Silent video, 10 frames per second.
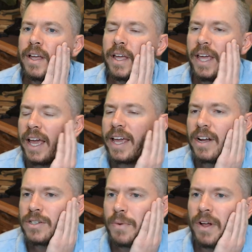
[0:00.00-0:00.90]

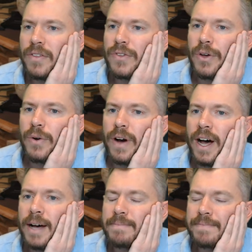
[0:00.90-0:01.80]
Here's what I'll do.
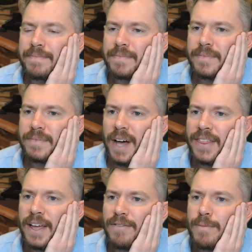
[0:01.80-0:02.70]
Um, I
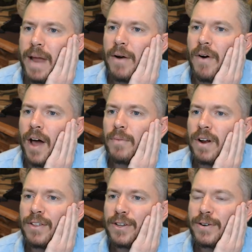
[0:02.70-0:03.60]
think from now on, what
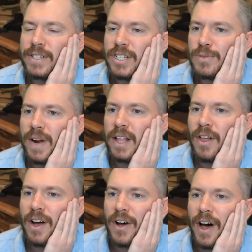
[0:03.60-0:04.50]
I'll do is just when I
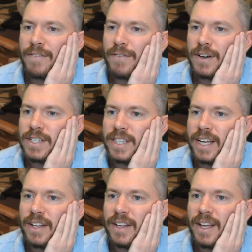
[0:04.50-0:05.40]
log on, first
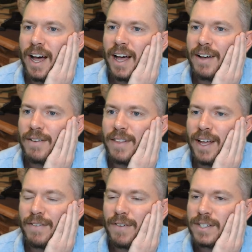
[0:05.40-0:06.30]
thing, uh,
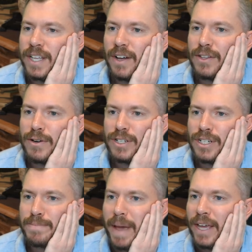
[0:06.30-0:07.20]
like first thing I'll do is
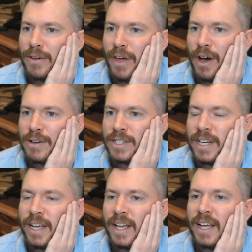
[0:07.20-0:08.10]
just make you the host.
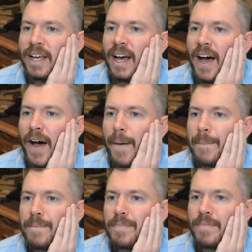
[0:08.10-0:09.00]

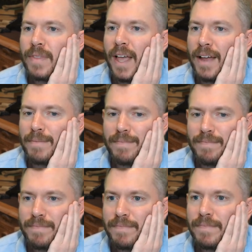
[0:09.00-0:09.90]
Um, and yes, I
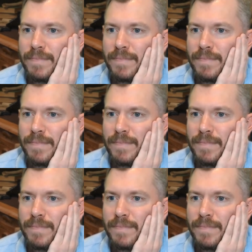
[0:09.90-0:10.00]
don't have